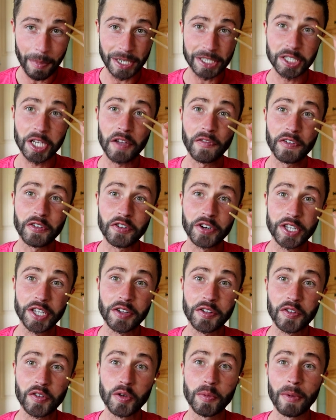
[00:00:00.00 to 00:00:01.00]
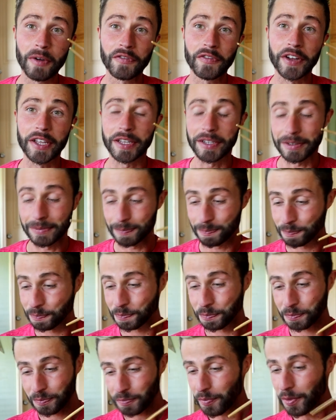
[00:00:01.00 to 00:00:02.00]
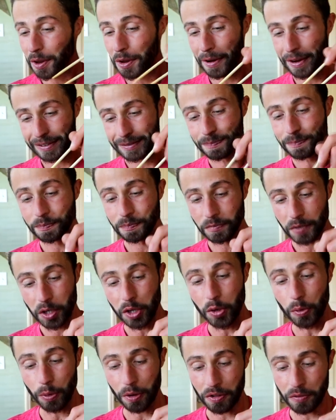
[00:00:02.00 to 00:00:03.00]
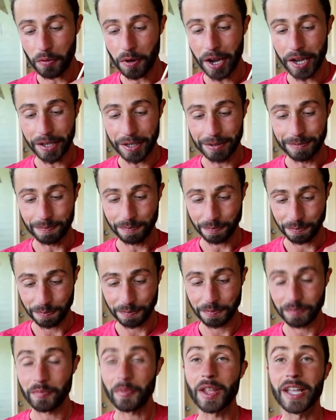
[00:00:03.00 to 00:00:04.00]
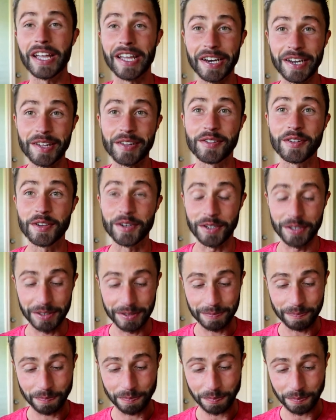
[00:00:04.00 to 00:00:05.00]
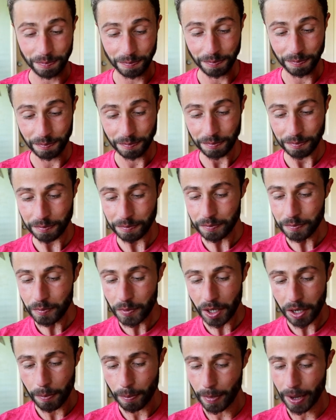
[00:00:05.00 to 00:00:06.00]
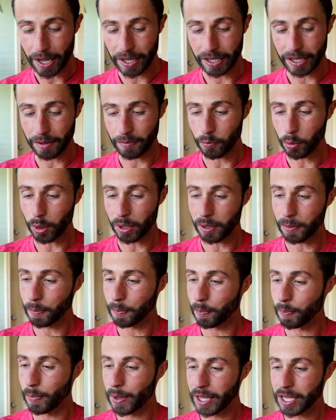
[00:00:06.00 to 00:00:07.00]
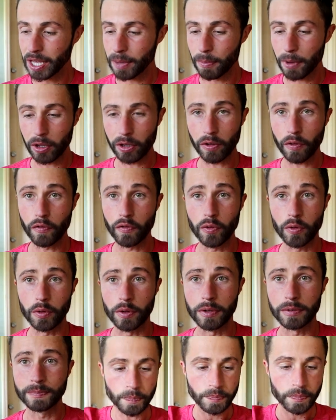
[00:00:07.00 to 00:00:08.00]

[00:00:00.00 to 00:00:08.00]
much love and greetings to you, my friend. You was right, it is good. Man, and what a big amount of food.